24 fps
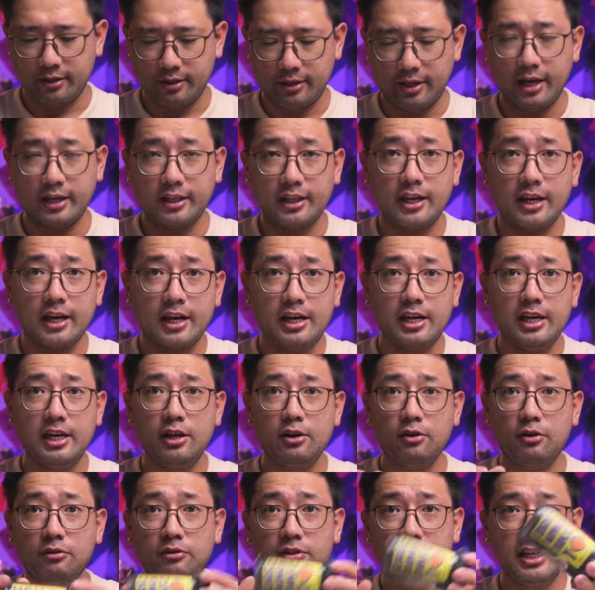Technically,
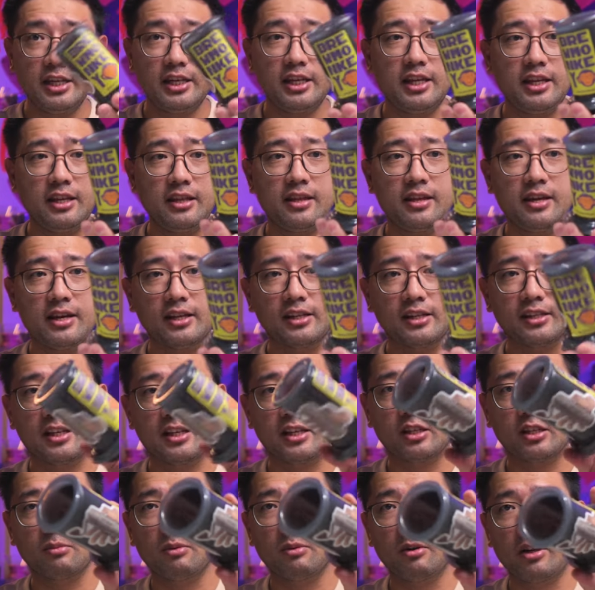you only need this, the
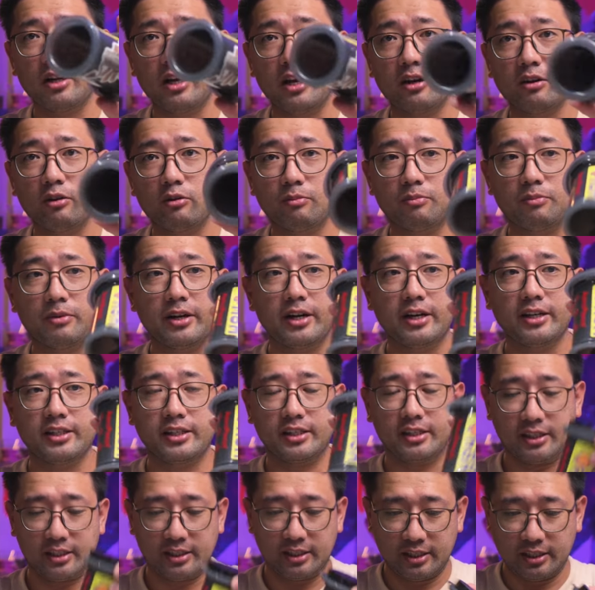small
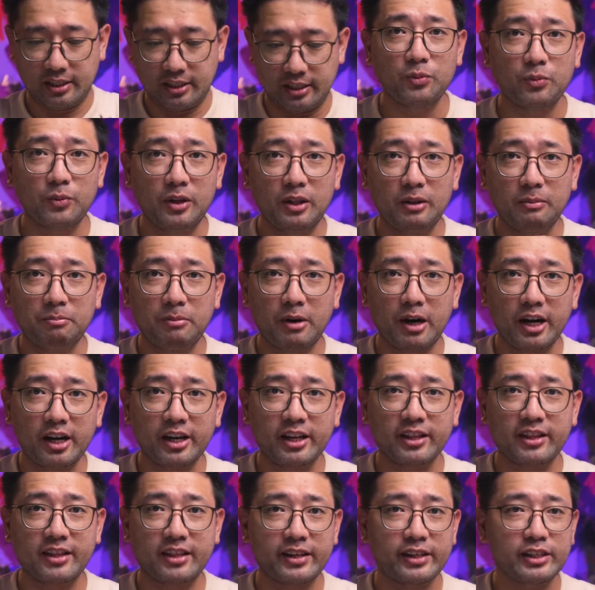AeroPress. We'll
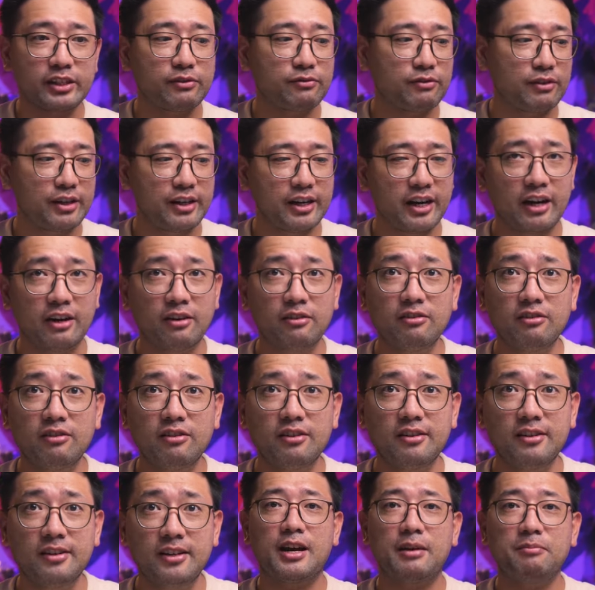park this for now.
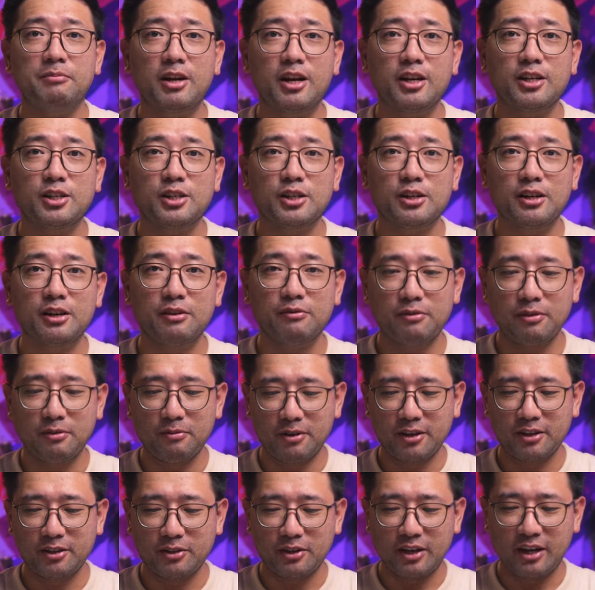I'm not sure if we
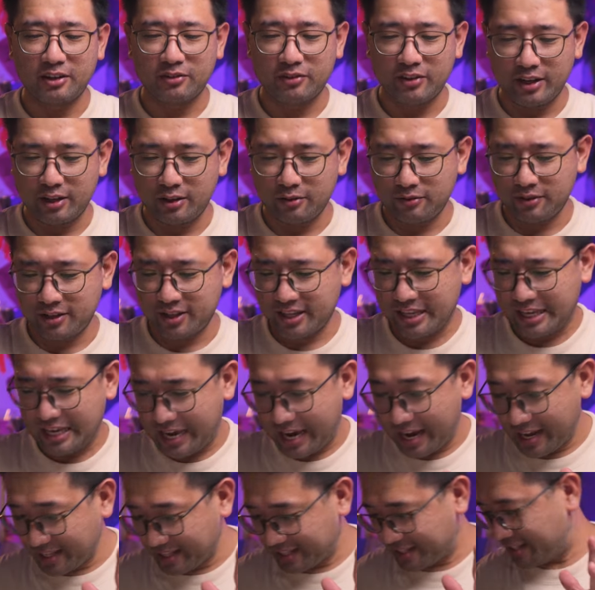want to get rid of it
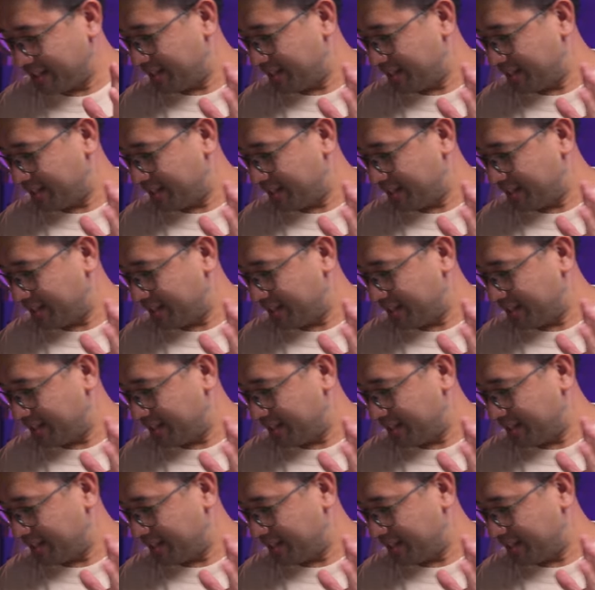yet.